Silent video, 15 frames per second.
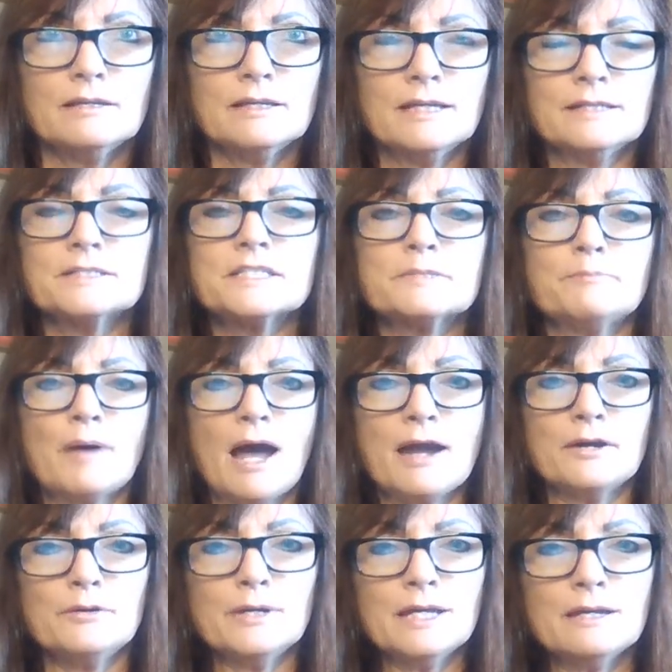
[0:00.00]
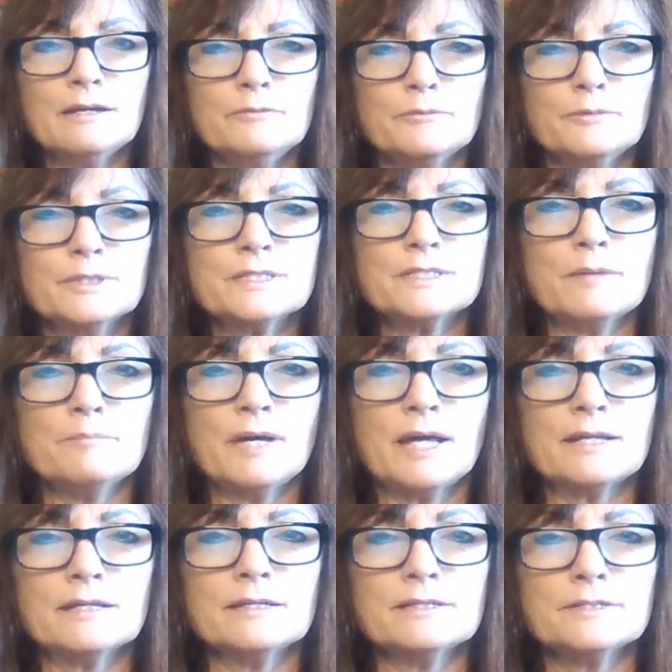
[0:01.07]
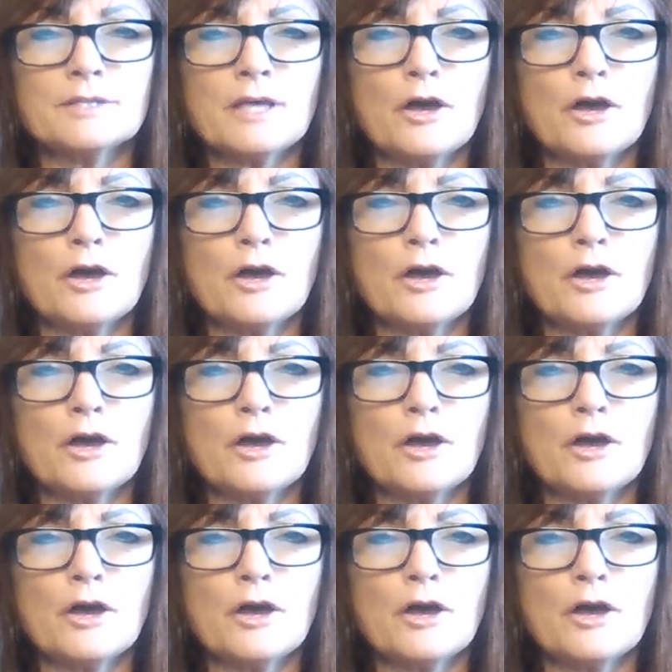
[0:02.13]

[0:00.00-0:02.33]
inspiring when somebody is